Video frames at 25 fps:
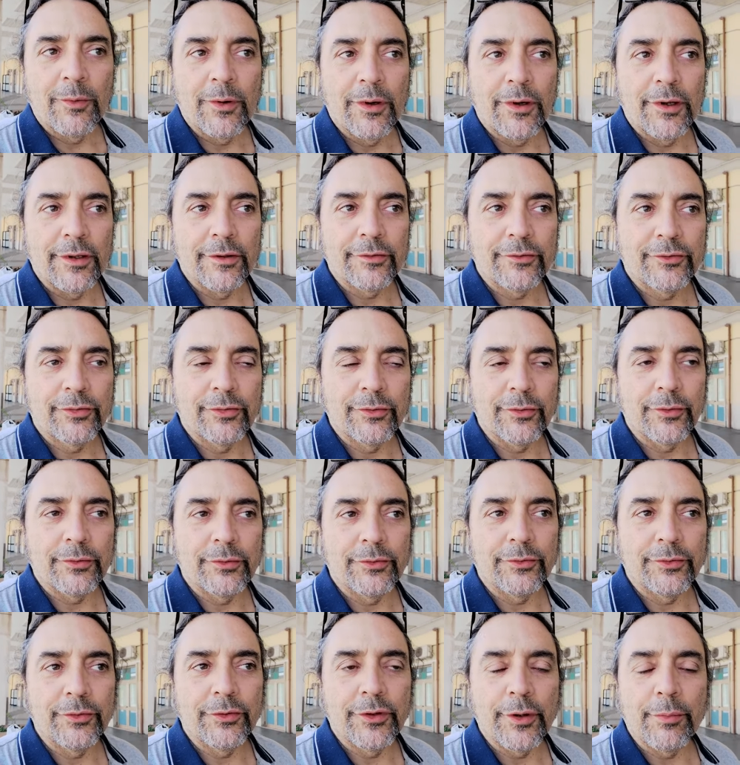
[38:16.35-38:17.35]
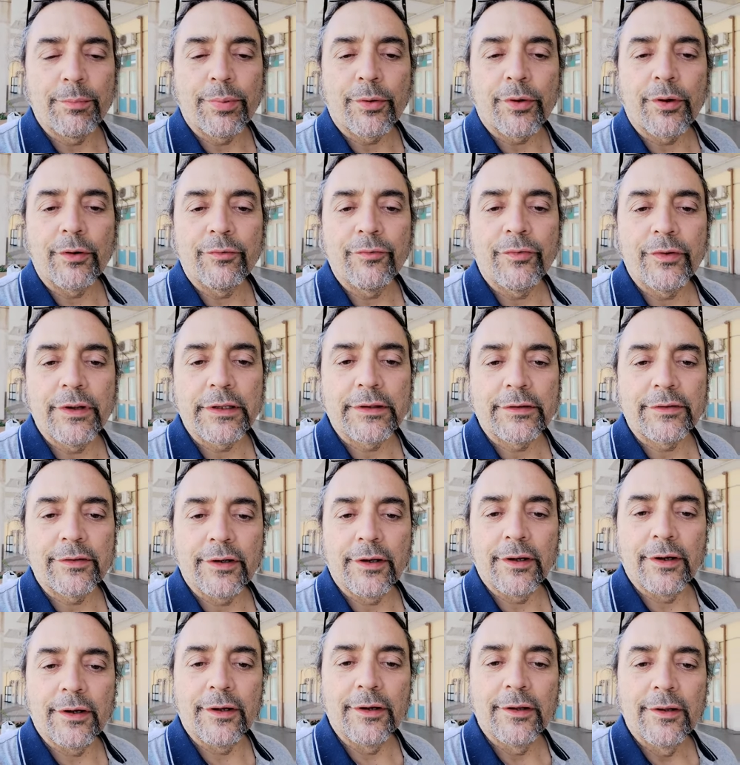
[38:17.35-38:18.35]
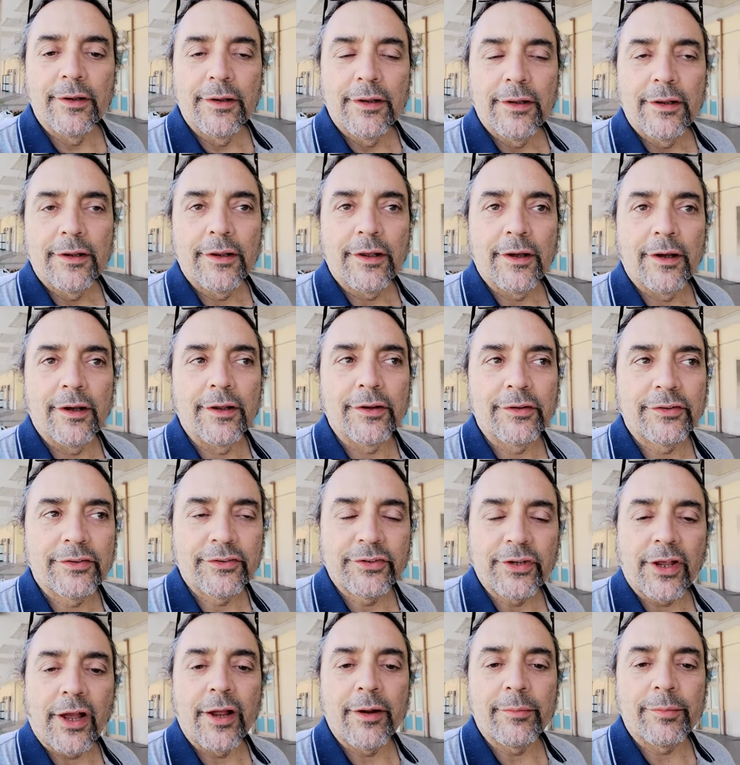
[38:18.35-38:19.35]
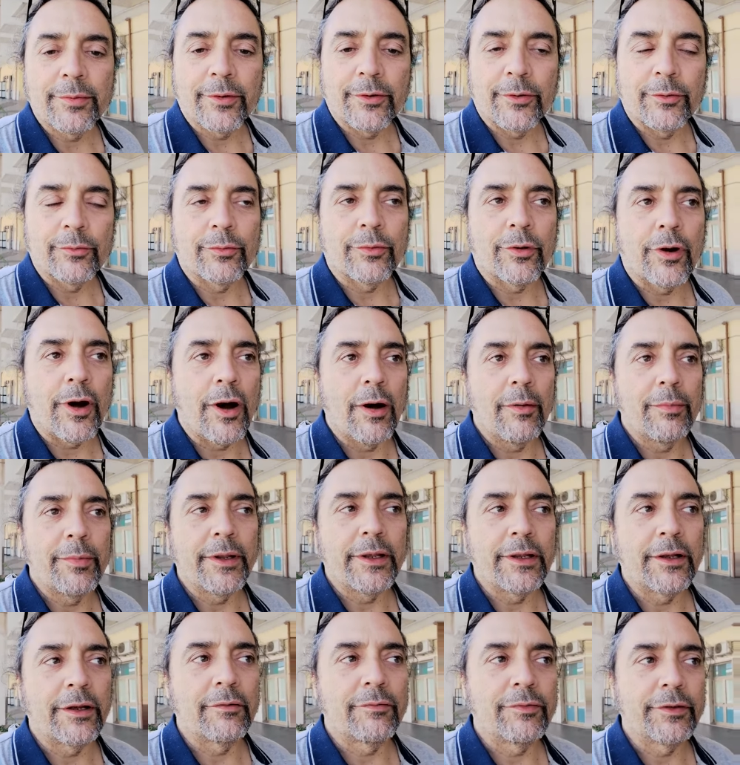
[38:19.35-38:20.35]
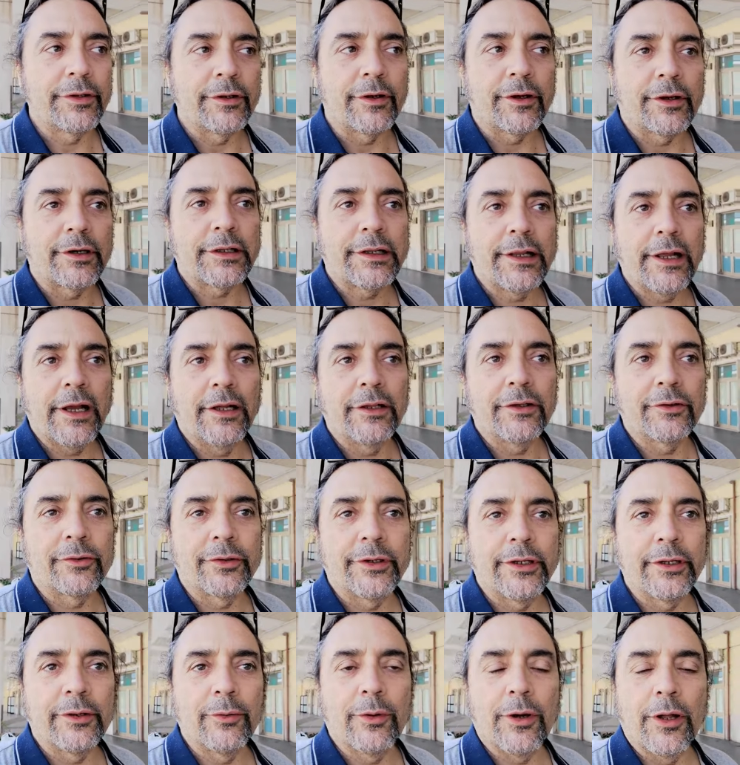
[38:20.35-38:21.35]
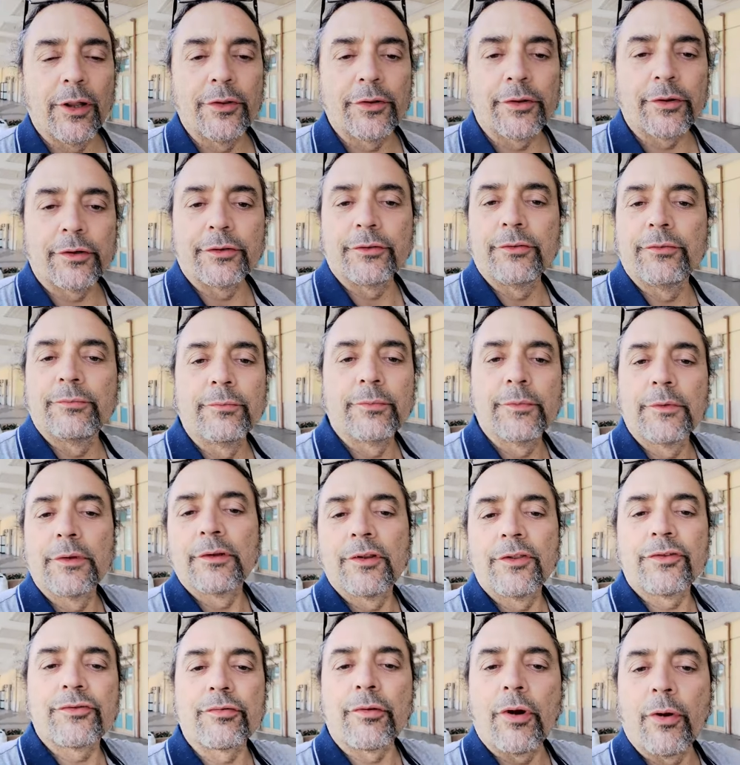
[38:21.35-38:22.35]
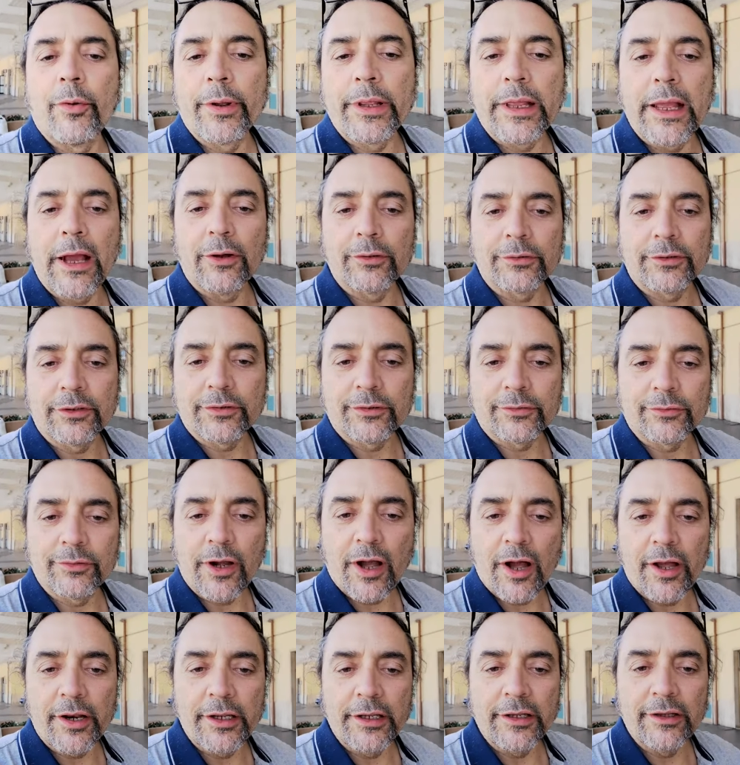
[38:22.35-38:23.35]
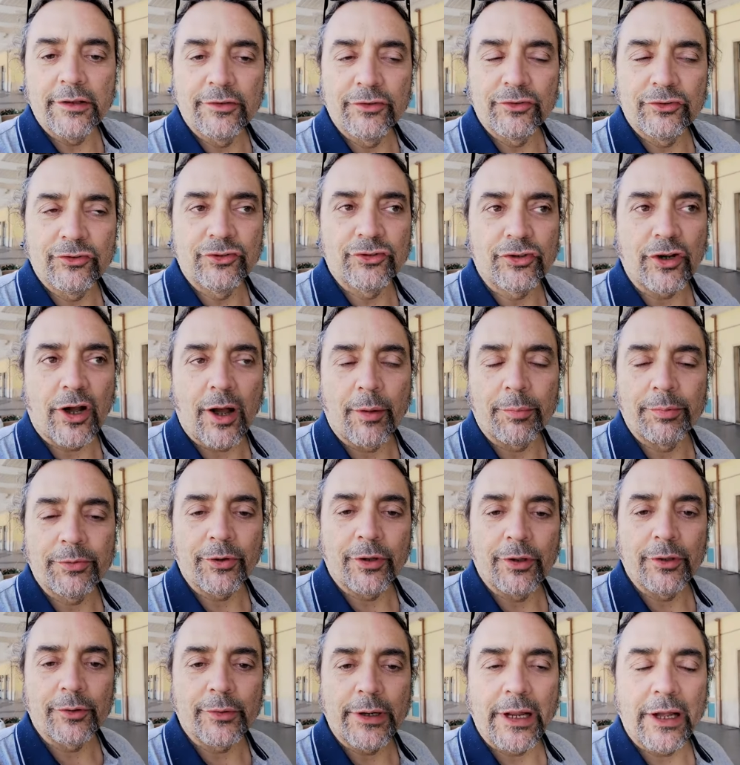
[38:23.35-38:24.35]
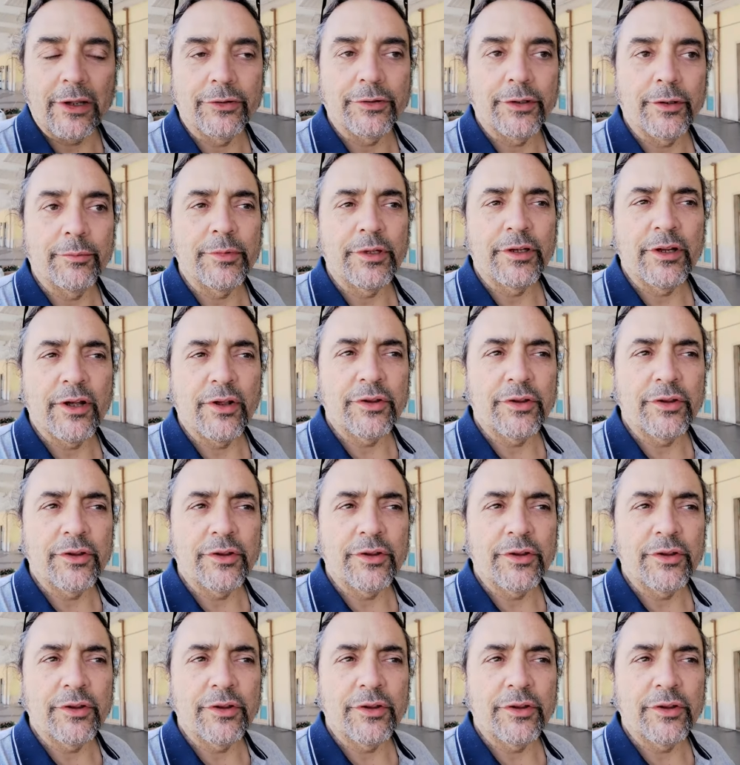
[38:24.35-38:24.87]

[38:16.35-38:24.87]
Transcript: uh, to do the perfect uh, uh, cyber robbing of an art gallery while they're throwing out karate chops all around them.